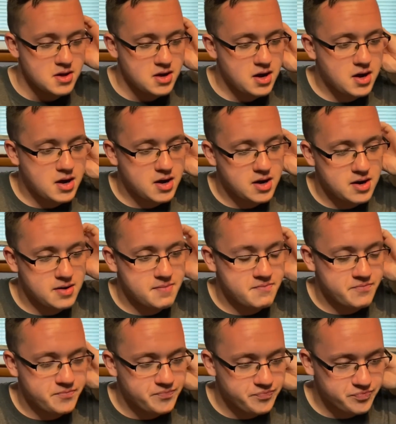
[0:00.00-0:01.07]

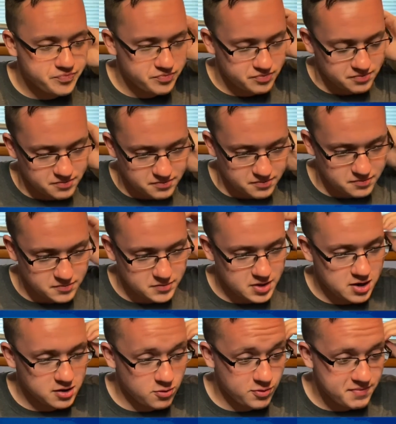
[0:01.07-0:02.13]

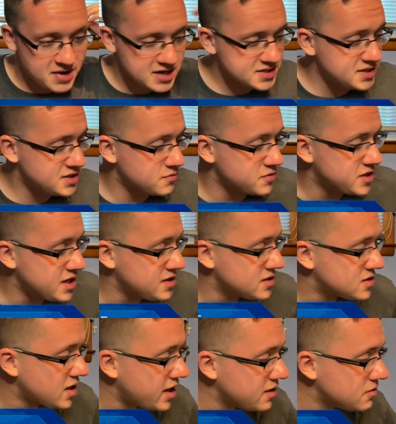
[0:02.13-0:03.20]
I'll go with Moxley to retain the
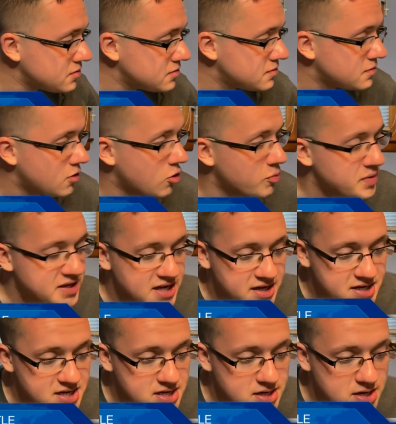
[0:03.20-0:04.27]
title, hoping that
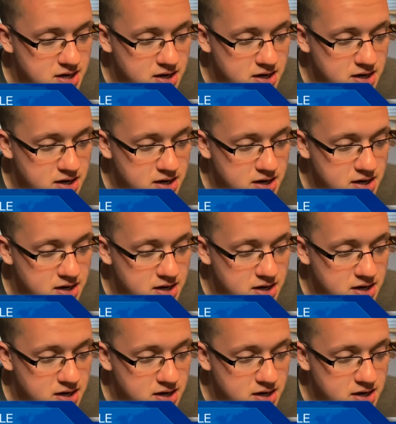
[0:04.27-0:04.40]
he